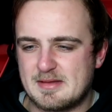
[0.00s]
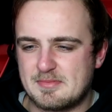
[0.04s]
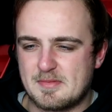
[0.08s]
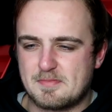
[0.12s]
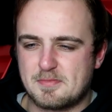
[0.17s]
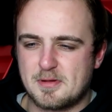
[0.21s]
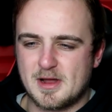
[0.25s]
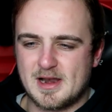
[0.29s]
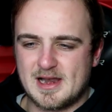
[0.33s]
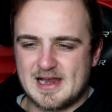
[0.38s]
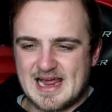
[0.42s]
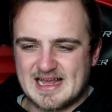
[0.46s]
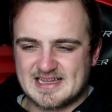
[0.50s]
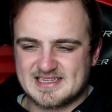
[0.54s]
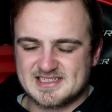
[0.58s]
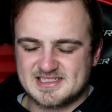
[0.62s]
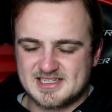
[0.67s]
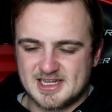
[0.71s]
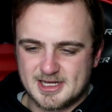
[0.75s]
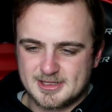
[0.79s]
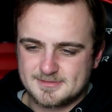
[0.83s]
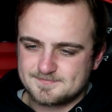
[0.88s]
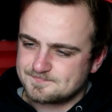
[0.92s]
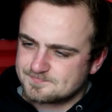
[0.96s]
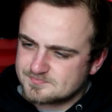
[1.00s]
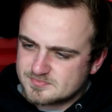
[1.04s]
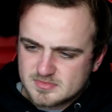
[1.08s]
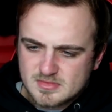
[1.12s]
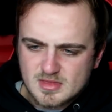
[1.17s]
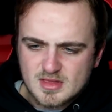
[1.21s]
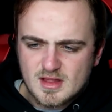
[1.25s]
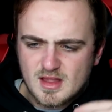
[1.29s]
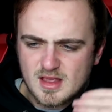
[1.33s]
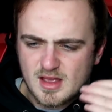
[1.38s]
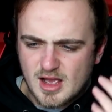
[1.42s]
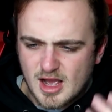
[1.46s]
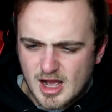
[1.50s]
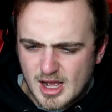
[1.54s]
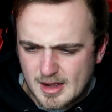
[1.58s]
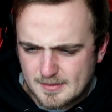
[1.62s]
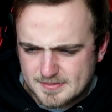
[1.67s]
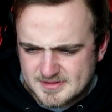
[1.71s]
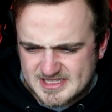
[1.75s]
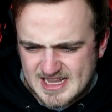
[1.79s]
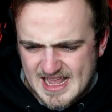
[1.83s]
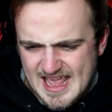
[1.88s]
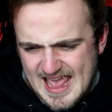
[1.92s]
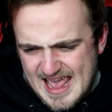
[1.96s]
maybe put Leicester
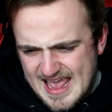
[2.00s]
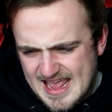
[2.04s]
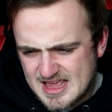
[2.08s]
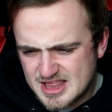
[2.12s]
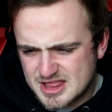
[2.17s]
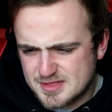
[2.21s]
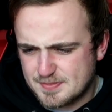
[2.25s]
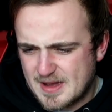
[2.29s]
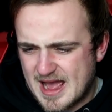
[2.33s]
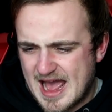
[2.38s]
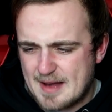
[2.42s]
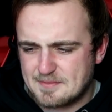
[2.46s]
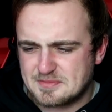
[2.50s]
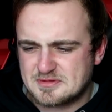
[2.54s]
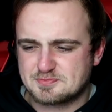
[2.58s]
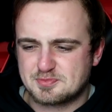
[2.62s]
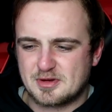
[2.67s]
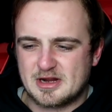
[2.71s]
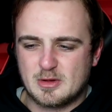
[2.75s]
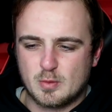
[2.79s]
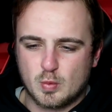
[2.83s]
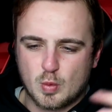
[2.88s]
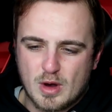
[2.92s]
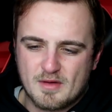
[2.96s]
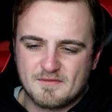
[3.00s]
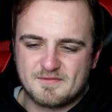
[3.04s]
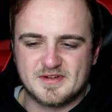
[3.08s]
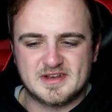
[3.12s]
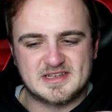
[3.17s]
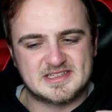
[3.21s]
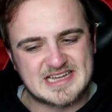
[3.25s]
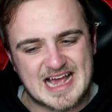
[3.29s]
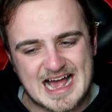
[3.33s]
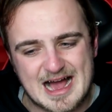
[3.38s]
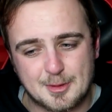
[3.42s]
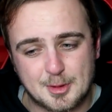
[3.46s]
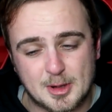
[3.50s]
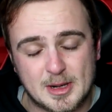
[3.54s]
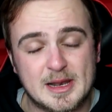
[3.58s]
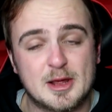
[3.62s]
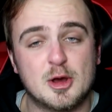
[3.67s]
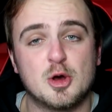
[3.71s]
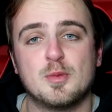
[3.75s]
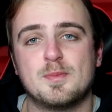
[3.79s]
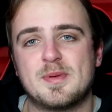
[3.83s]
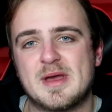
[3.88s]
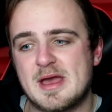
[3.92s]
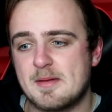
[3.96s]
up to 8th, perhaps bring Watford down a
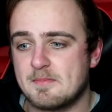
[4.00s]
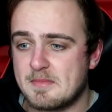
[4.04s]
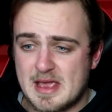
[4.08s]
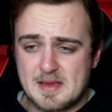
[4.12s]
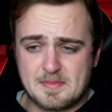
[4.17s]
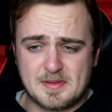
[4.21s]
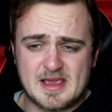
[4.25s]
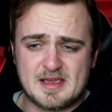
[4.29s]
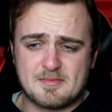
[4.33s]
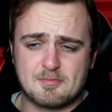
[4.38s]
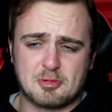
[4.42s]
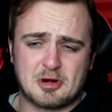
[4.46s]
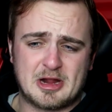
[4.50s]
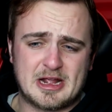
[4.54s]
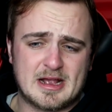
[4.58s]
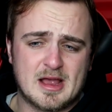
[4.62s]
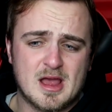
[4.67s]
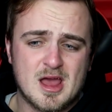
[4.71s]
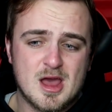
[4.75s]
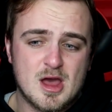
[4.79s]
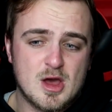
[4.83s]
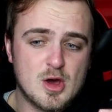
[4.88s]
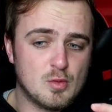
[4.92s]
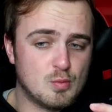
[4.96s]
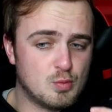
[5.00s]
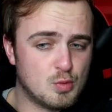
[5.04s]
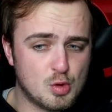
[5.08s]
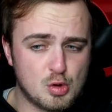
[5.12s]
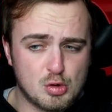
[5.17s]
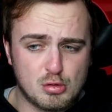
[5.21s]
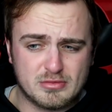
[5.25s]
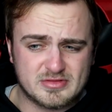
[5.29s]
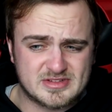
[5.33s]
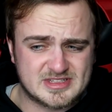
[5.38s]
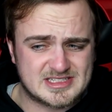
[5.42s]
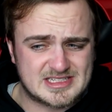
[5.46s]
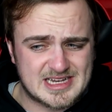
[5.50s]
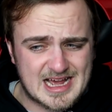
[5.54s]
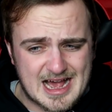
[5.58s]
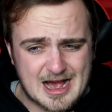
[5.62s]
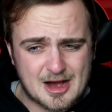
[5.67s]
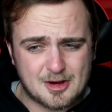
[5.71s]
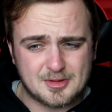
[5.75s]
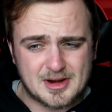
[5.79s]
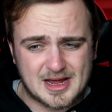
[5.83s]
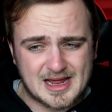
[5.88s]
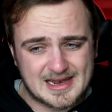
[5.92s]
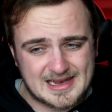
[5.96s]
little bit, maybe bring Wolves
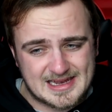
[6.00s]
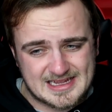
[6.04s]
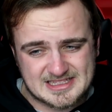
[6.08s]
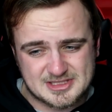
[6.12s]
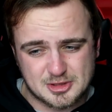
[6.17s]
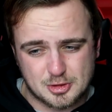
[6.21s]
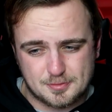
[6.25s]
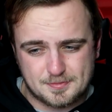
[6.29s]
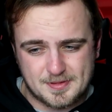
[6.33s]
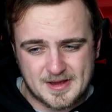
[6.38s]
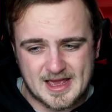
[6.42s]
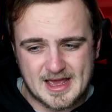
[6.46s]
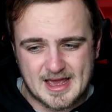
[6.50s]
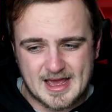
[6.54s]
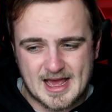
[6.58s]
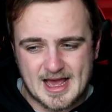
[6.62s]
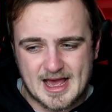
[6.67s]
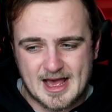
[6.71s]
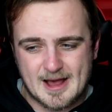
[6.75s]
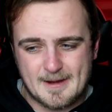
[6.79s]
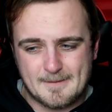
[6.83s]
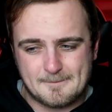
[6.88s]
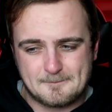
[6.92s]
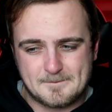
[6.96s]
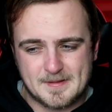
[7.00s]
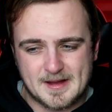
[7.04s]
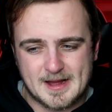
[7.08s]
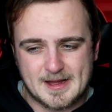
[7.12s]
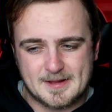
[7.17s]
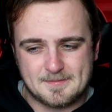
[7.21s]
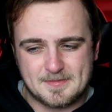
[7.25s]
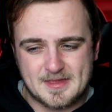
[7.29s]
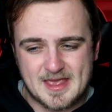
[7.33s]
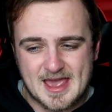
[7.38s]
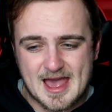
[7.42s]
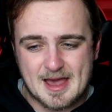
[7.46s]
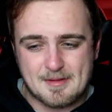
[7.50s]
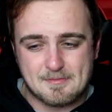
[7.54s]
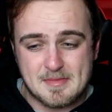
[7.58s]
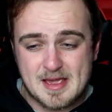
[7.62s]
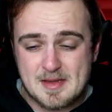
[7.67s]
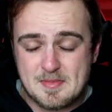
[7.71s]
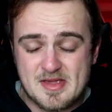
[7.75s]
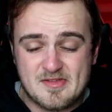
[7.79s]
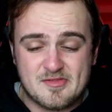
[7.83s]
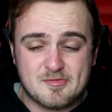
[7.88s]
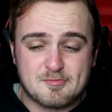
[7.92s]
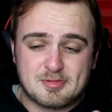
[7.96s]
down a little bit, but yeah,
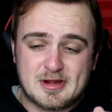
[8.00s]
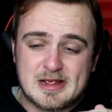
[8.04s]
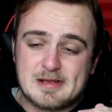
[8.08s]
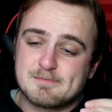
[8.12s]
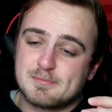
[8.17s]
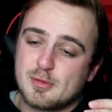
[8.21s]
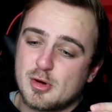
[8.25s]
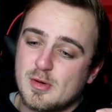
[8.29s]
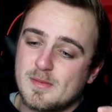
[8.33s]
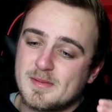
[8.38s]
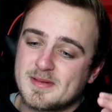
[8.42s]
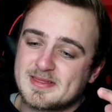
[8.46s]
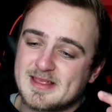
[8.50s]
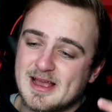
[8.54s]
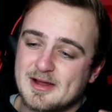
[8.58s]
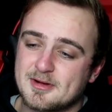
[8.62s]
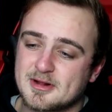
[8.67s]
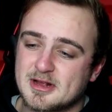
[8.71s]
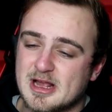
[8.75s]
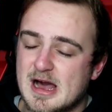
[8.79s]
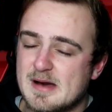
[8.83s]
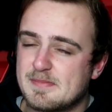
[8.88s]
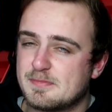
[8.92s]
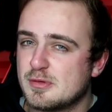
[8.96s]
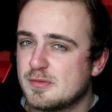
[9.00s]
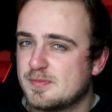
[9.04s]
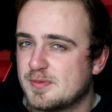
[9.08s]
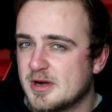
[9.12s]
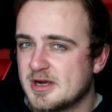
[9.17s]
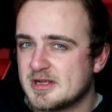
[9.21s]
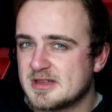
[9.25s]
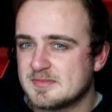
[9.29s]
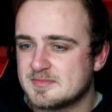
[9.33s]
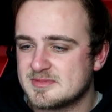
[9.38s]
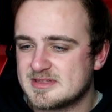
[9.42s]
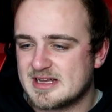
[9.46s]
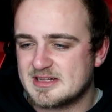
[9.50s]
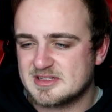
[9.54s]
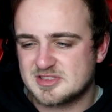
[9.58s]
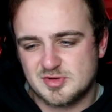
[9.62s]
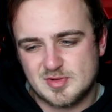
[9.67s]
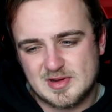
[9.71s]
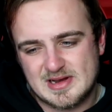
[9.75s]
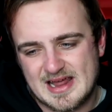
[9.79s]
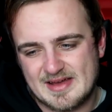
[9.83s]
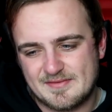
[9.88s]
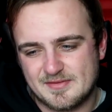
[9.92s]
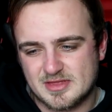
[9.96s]
maybe even bring Bournemouth down a couple, putting them down
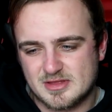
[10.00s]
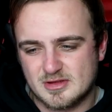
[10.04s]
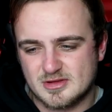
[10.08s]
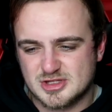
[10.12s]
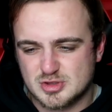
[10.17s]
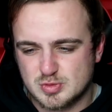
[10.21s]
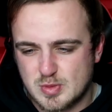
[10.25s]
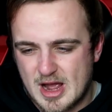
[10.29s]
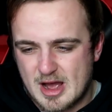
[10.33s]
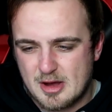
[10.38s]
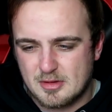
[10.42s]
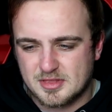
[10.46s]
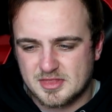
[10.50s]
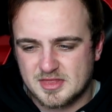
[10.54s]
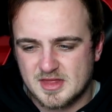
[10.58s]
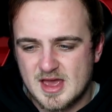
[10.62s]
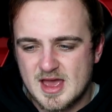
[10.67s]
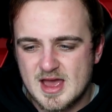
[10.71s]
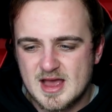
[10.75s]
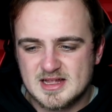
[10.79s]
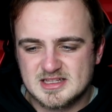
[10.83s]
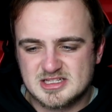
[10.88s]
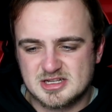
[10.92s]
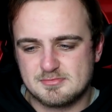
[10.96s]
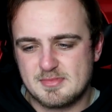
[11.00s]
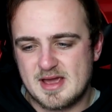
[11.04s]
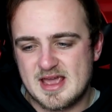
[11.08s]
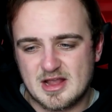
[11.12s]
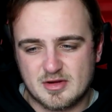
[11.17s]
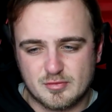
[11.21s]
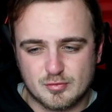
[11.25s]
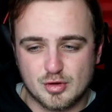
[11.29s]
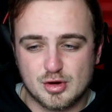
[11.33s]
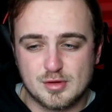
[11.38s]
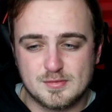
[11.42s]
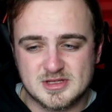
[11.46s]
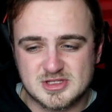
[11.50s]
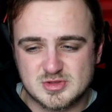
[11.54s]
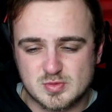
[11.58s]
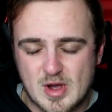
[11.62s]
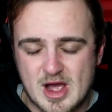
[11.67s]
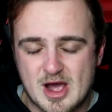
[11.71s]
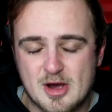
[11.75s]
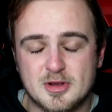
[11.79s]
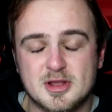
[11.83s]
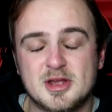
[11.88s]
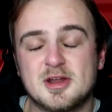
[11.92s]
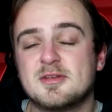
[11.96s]
to 11th or 12th to make room as
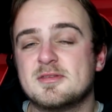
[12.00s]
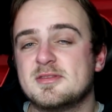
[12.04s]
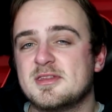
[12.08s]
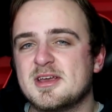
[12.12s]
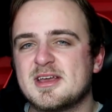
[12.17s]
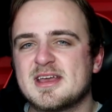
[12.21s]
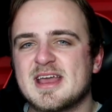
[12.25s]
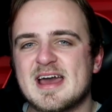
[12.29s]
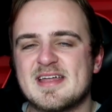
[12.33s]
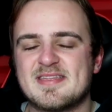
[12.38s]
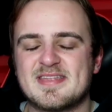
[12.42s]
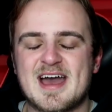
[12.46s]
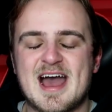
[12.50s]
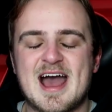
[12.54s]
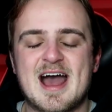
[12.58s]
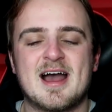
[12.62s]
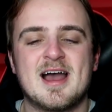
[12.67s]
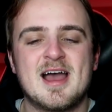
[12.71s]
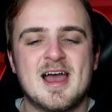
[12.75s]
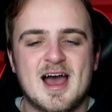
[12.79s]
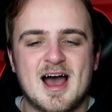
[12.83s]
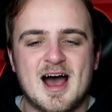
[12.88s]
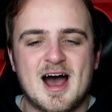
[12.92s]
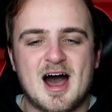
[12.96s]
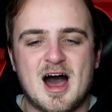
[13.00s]
well. You get that.